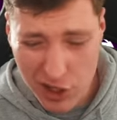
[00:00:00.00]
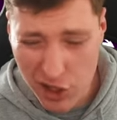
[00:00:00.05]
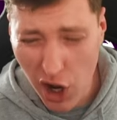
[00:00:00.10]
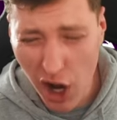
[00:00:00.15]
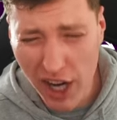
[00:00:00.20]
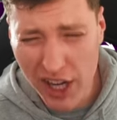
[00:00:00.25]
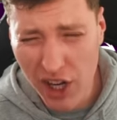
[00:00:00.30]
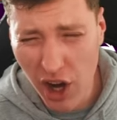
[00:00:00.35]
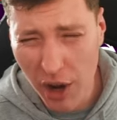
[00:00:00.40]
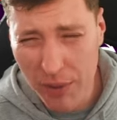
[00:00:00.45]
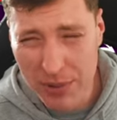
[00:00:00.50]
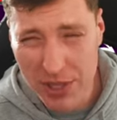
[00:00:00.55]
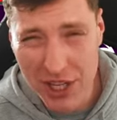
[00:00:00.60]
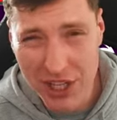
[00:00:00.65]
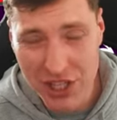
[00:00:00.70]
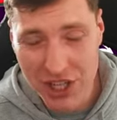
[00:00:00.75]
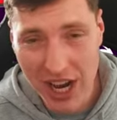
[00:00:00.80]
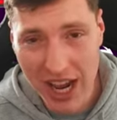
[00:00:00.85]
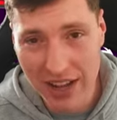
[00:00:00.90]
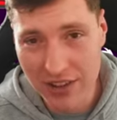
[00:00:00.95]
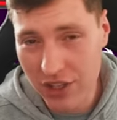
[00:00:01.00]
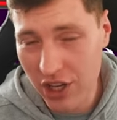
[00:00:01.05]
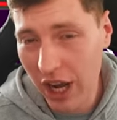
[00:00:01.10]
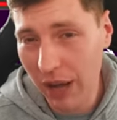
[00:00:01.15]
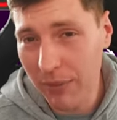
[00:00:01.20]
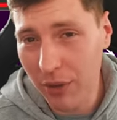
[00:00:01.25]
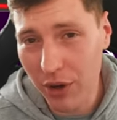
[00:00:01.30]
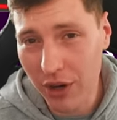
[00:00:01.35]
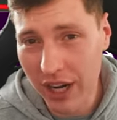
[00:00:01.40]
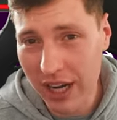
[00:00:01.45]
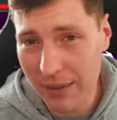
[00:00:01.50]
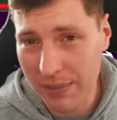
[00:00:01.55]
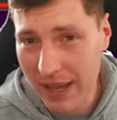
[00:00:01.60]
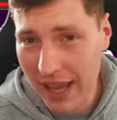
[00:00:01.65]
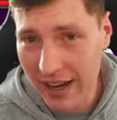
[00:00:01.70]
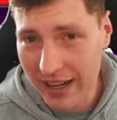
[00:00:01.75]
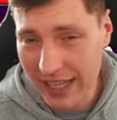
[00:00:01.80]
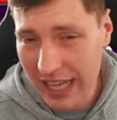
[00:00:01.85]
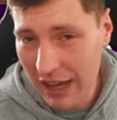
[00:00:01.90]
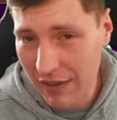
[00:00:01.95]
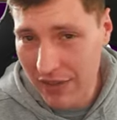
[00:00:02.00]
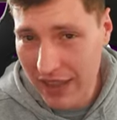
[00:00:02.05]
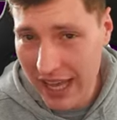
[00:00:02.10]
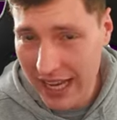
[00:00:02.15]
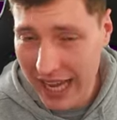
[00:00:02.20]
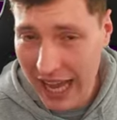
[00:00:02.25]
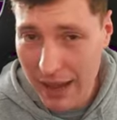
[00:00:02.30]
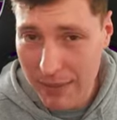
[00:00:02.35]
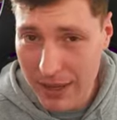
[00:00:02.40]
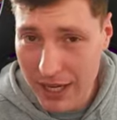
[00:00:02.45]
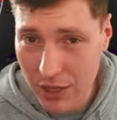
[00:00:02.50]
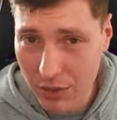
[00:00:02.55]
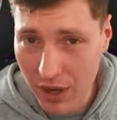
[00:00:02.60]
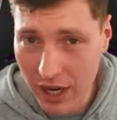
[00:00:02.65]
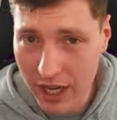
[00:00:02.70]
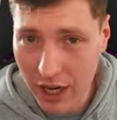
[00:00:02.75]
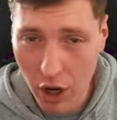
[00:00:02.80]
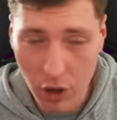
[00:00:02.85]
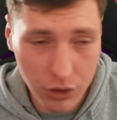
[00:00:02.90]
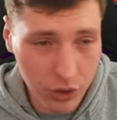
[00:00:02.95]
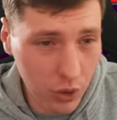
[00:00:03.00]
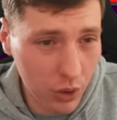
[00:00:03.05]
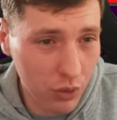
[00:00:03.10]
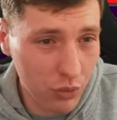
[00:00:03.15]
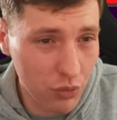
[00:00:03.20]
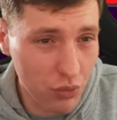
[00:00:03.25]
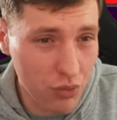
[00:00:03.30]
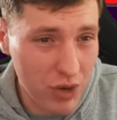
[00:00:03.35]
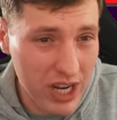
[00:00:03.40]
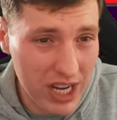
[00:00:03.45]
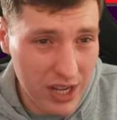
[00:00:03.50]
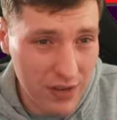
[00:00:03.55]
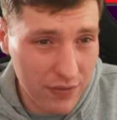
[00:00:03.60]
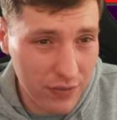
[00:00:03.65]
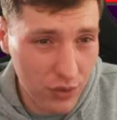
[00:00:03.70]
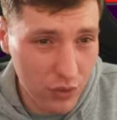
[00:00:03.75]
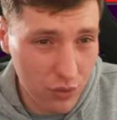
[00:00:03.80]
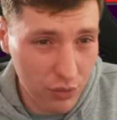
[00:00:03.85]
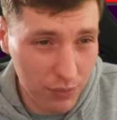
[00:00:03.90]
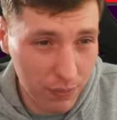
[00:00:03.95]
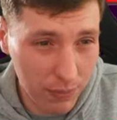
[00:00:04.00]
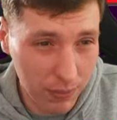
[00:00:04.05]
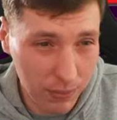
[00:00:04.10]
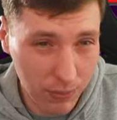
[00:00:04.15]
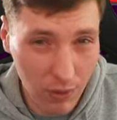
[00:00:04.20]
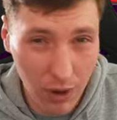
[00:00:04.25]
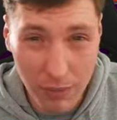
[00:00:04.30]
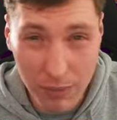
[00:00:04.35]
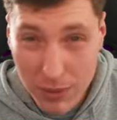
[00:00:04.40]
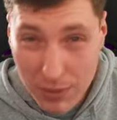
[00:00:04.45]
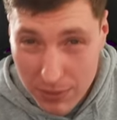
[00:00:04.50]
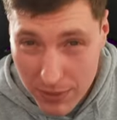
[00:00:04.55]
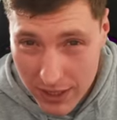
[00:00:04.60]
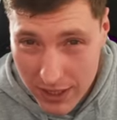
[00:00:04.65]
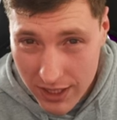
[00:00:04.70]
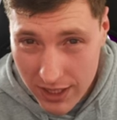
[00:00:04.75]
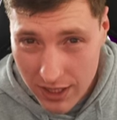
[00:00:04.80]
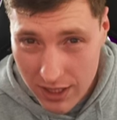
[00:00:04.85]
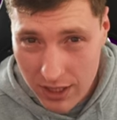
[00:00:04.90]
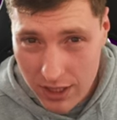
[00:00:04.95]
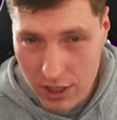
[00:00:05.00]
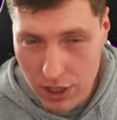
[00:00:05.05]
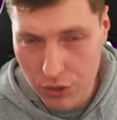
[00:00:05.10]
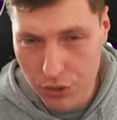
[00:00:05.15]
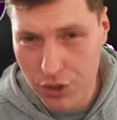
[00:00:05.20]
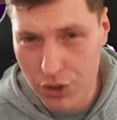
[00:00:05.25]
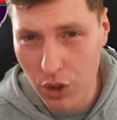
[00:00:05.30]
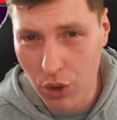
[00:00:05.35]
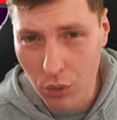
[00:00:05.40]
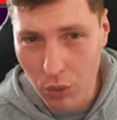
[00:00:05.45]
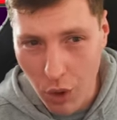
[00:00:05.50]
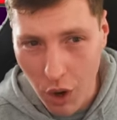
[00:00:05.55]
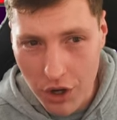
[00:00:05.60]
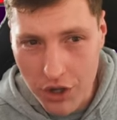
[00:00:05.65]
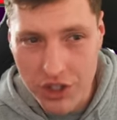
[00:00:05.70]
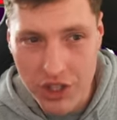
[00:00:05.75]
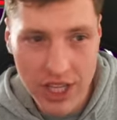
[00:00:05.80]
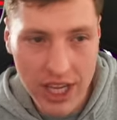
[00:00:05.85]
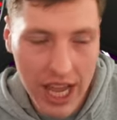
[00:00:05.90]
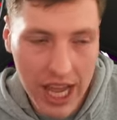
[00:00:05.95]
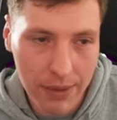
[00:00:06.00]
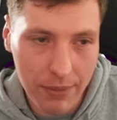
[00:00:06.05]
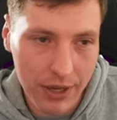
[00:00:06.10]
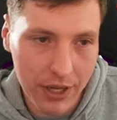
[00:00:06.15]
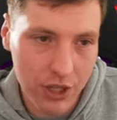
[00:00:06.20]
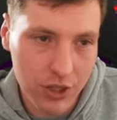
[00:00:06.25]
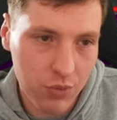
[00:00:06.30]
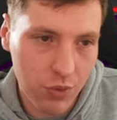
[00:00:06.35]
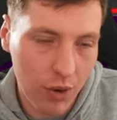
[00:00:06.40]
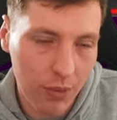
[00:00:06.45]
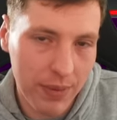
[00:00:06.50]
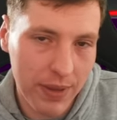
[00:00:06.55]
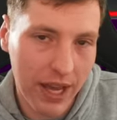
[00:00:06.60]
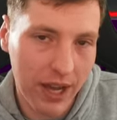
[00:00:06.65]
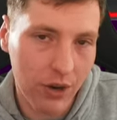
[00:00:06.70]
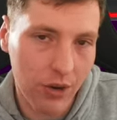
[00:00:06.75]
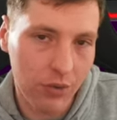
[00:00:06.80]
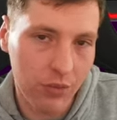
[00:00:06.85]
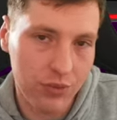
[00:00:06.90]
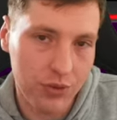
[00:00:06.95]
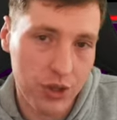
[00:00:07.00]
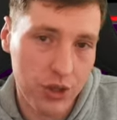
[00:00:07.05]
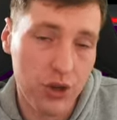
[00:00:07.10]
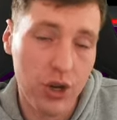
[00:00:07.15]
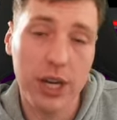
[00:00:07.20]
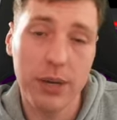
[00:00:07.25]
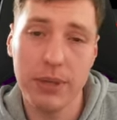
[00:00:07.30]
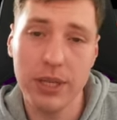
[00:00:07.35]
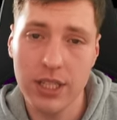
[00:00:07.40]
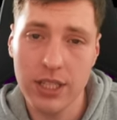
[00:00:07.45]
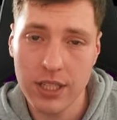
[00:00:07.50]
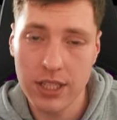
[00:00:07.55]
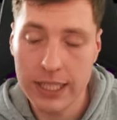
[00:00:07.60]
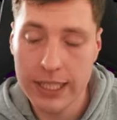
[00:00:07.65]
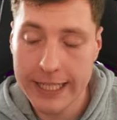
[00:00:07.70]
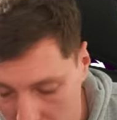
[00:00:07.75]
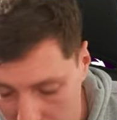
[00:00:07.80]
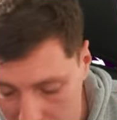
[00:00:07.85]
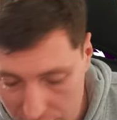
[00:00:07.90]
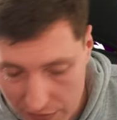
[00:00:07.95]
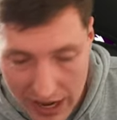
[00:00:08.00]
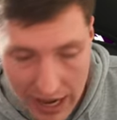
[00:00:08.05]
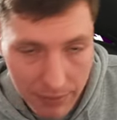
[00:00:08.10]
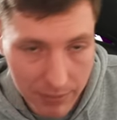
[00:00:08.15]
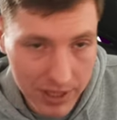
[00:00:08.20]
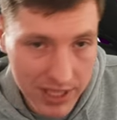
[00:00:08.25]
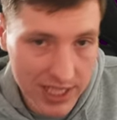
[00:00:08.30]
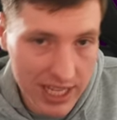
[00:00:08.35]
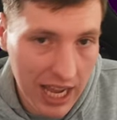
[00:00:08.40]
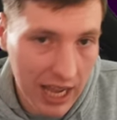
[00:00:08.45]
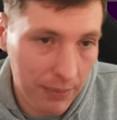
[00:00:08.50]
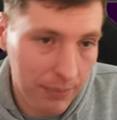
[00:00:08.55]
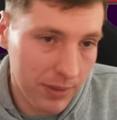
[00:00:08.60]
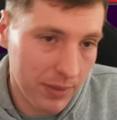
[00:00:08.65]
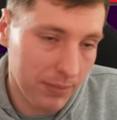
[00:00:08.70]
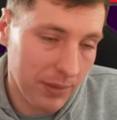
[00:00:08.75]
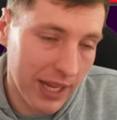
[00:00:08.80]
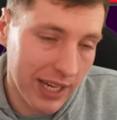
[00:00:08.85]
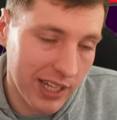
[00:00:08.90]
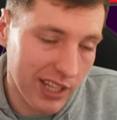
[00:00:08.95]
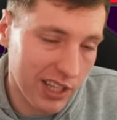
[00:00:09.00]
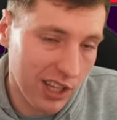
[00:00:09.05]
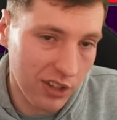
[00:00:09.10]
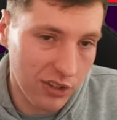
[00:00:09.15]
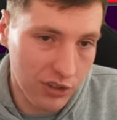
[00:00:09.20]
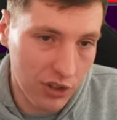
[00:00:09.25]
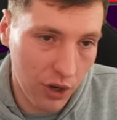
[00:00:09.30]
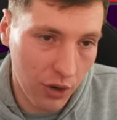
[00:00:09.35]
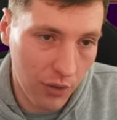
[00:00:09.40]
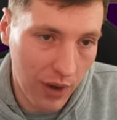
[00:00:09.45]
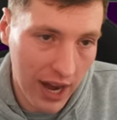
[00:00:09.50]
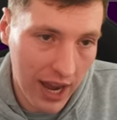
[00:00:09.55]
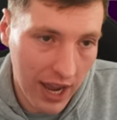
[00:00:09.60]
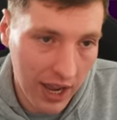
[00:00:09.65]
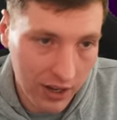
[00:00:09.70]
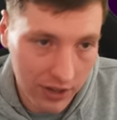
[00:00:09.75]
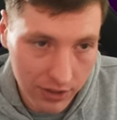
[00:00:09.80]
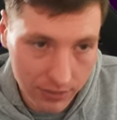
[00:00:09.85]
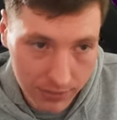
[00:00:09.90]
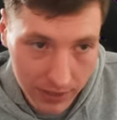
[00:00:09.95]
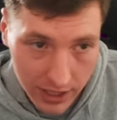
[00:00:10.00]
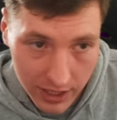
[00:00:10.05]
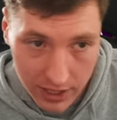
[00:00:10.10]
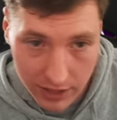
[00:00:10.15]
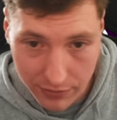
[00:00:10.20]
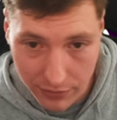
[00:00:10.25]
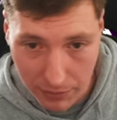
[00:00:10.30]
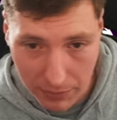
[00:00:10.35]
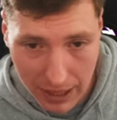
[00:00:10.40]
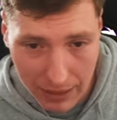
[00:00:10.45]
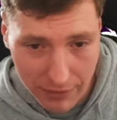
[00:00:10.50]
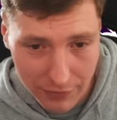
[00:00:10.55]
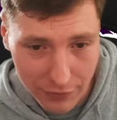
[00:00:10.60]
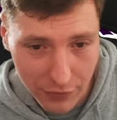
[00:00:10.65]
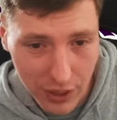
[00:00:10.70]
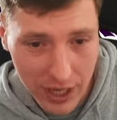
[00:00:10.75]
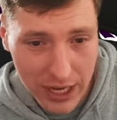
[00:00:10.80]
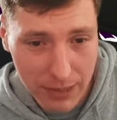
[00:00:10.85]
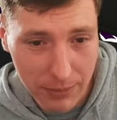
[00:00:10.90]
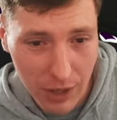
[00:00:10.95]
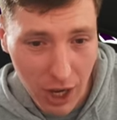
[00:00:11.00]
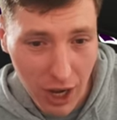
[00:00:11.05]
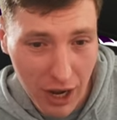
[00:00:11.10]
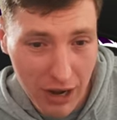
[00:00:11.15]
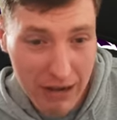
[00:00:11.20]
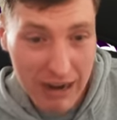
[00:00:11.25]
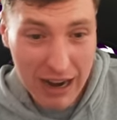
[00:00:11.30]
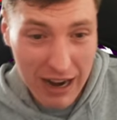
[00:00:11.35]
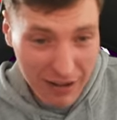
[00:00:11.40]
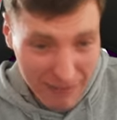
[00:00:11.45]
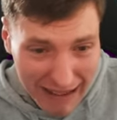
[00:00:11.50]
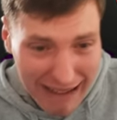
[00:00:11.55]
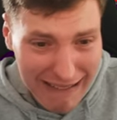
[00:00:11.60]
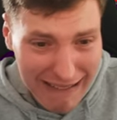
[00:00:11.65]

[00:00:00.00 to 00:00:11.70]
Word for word: there's a ninety-nine percent chance that I'm not going to be able to cover that game anyway. I'll do a review probably because I'll still watch the game. I just won't be able to stream it because family's up and bloody kids are around and bloody if I'm up at three a m going,